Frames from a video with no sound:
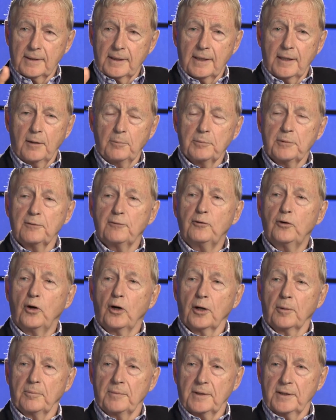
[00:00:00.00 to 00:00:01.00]
helped to
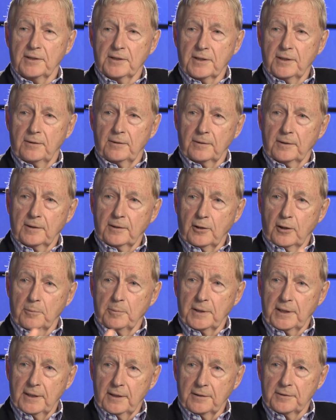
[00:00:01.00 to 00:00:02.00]
form this
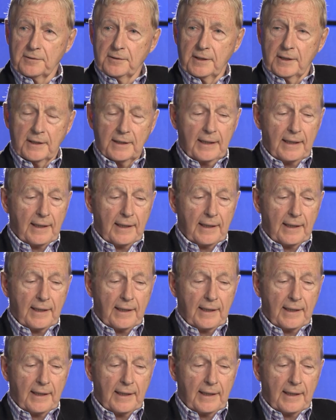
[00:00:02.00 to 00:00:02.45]
corporate culture.